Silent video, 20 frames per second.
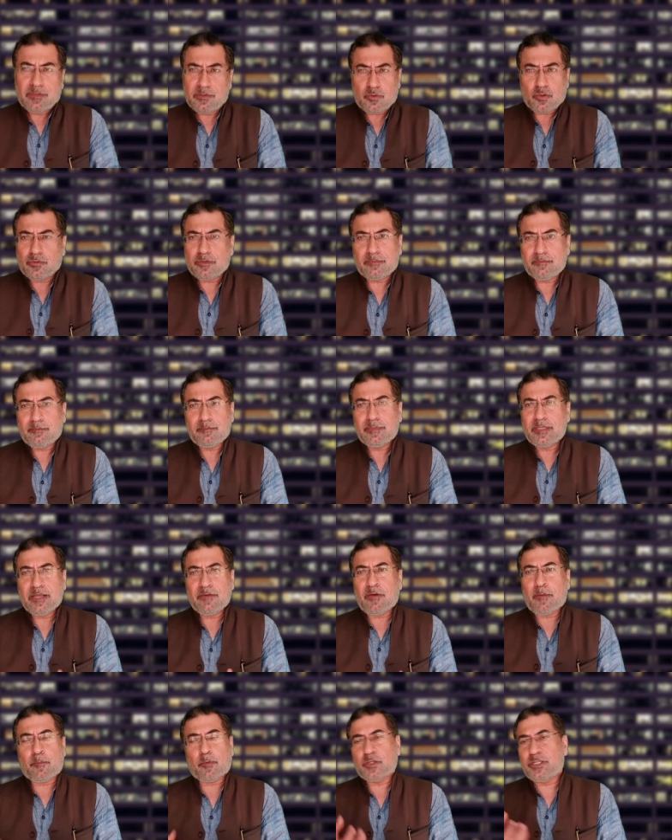So they
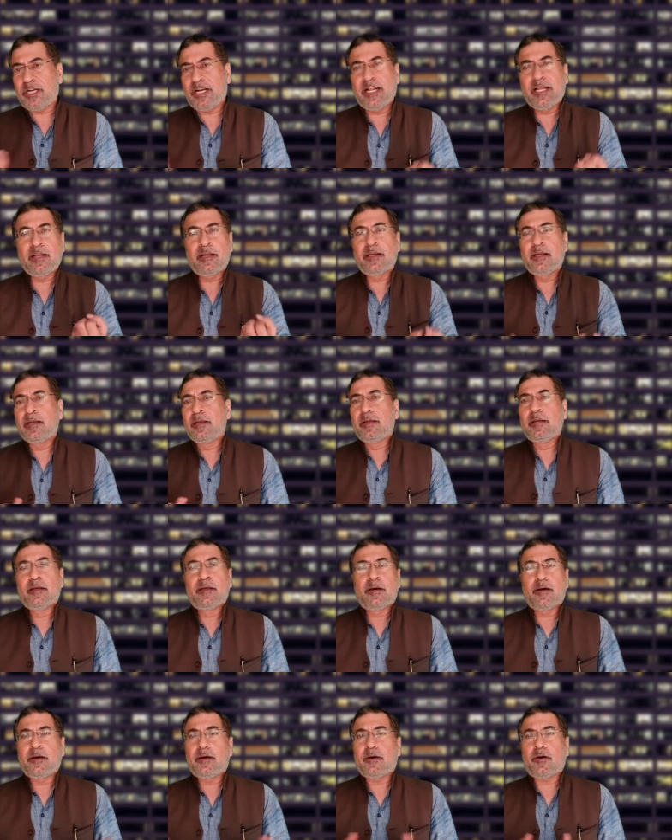were proceeding
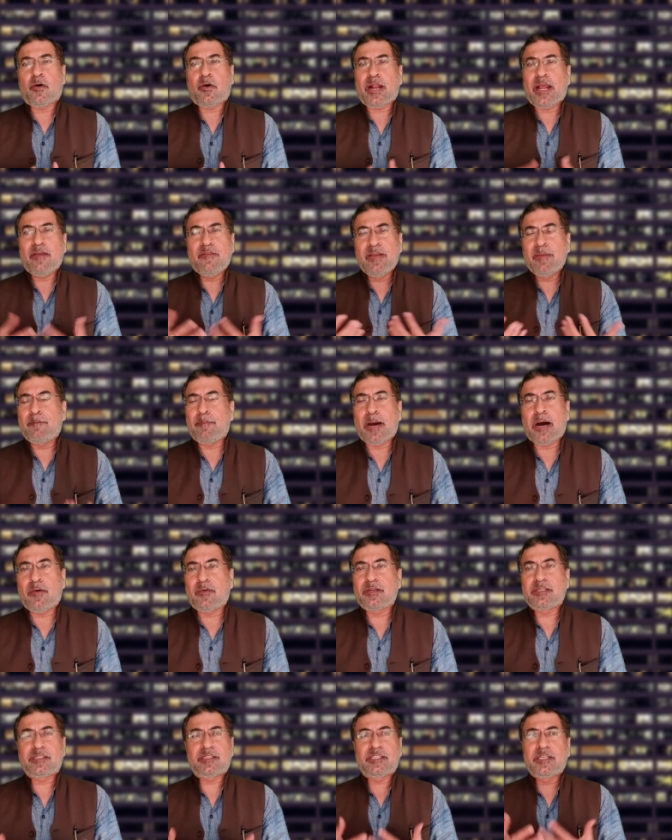or having
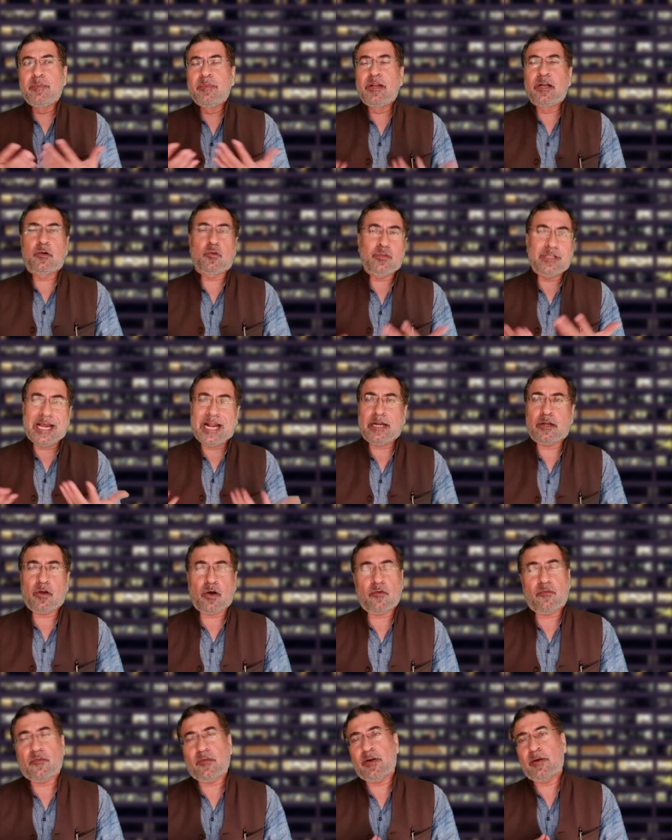powers similar to that
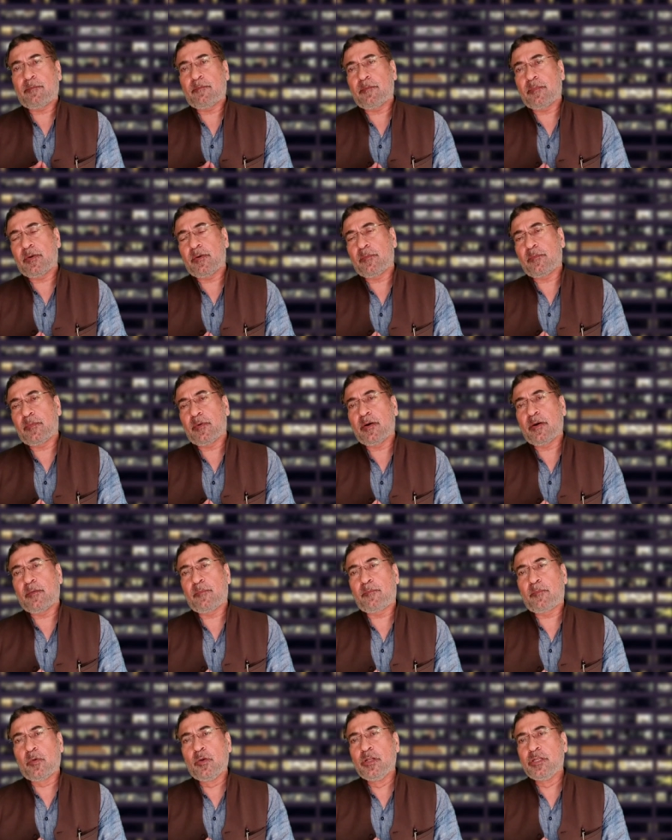of
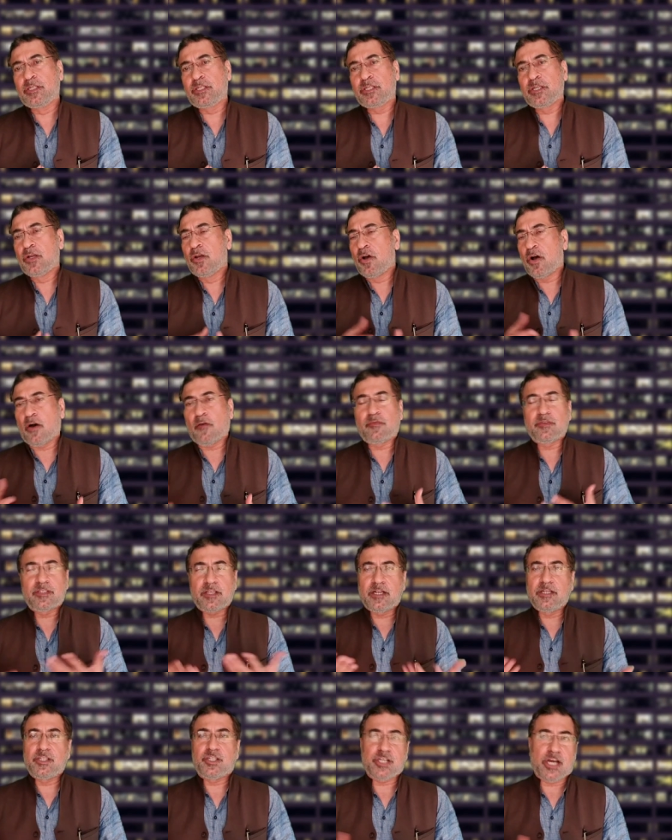a police
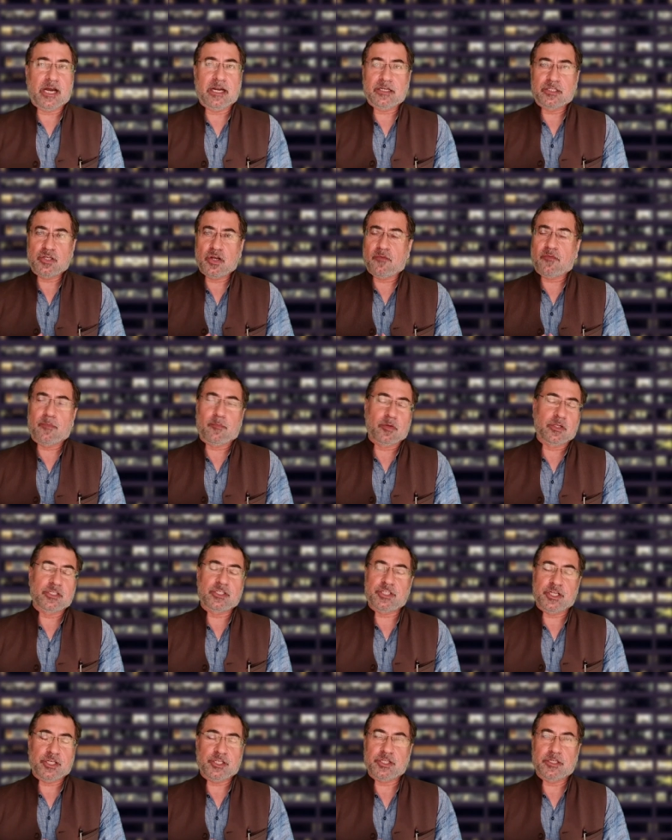officer in charge of a police
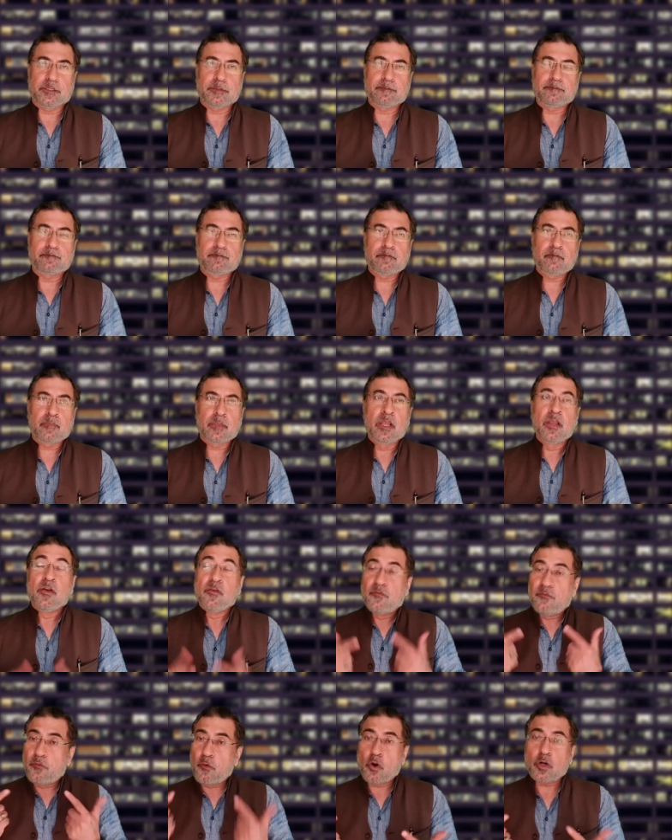station.
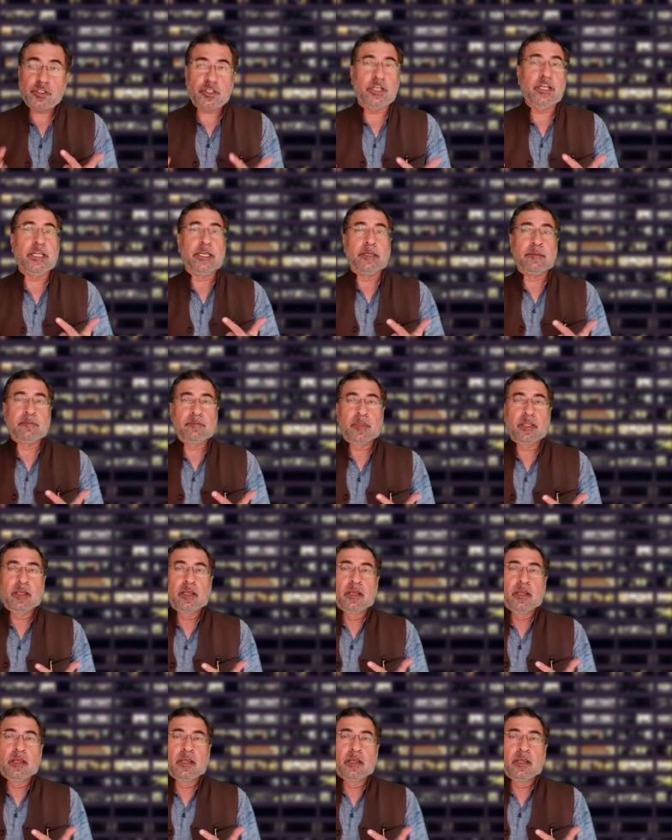Fourthly,